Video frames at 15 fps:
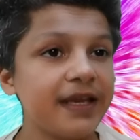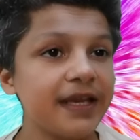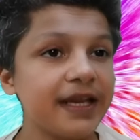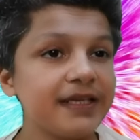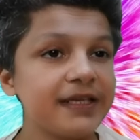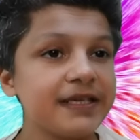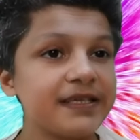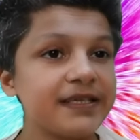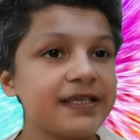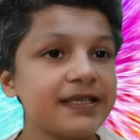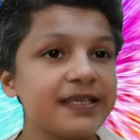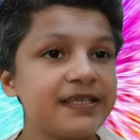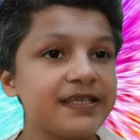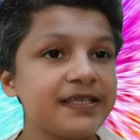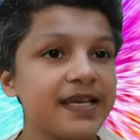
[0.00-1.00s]
it isn't
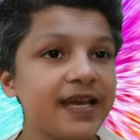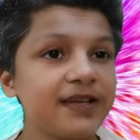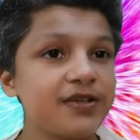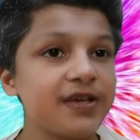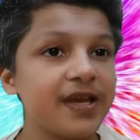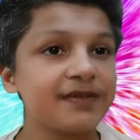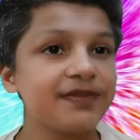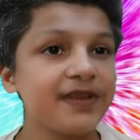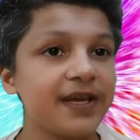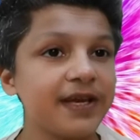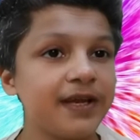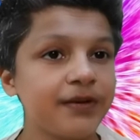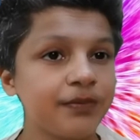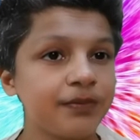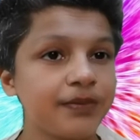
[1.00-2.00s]
the size of the
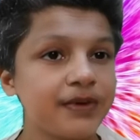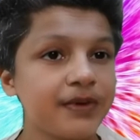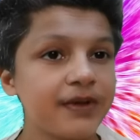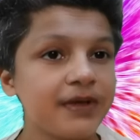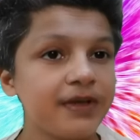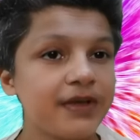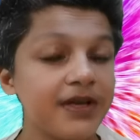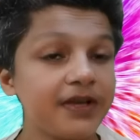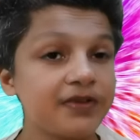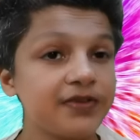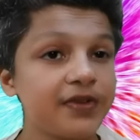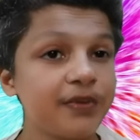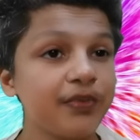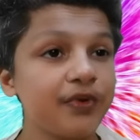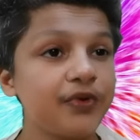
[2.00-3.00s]
hump, it's
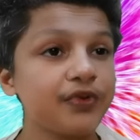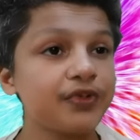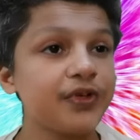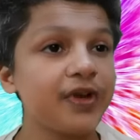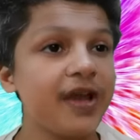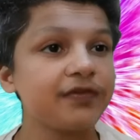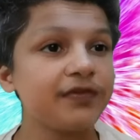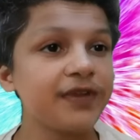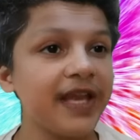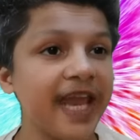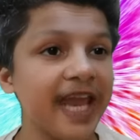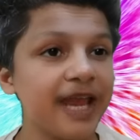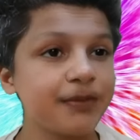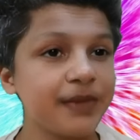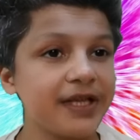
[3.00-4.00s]
the motion of the
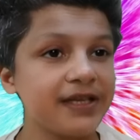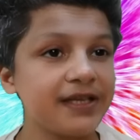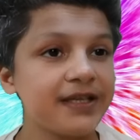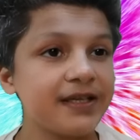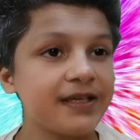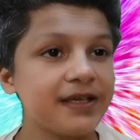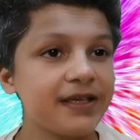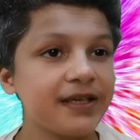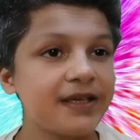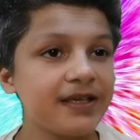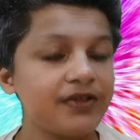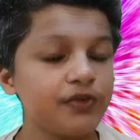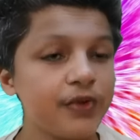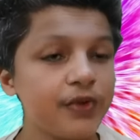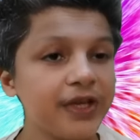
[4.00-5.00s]
camel.
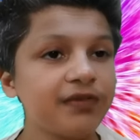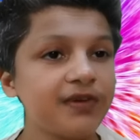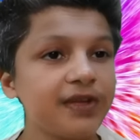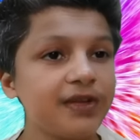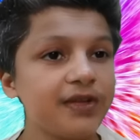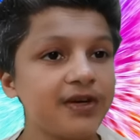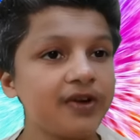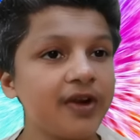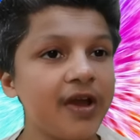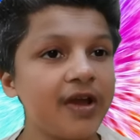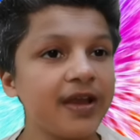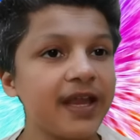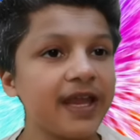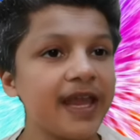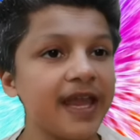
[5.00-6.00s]
So even The
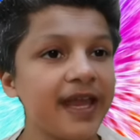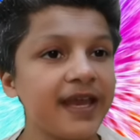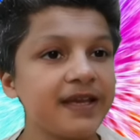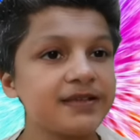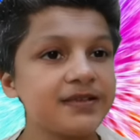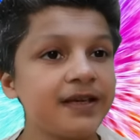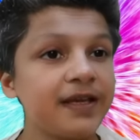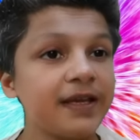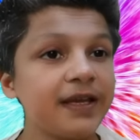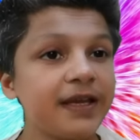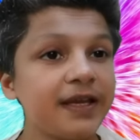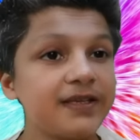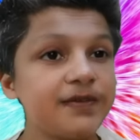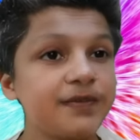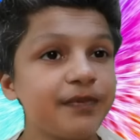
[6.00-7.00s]
Rock has
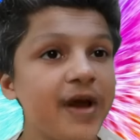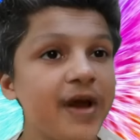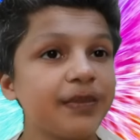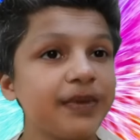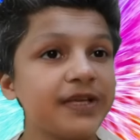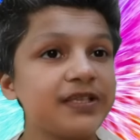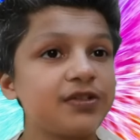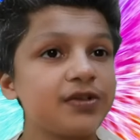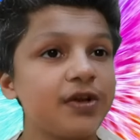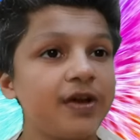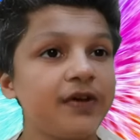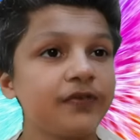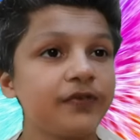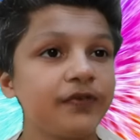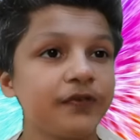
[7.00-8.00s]
his moment
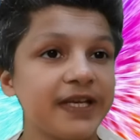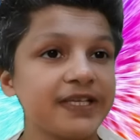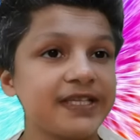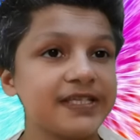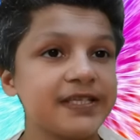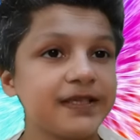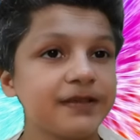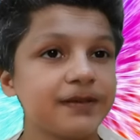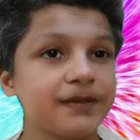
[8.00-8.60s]
of wit.